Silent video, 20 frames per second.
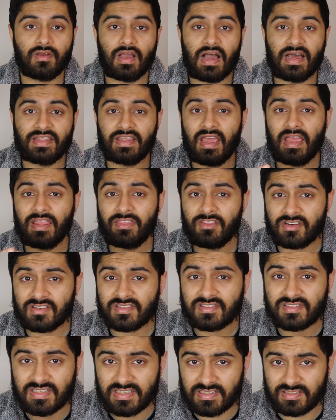at the end of the
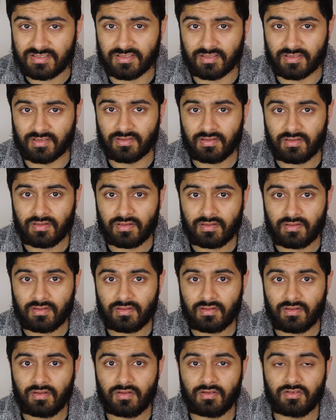season,
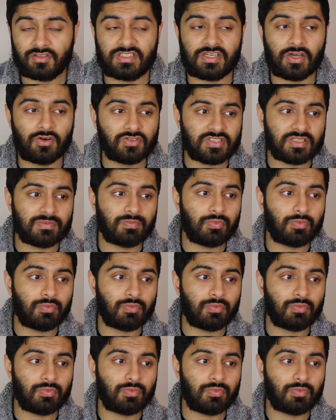Chelsea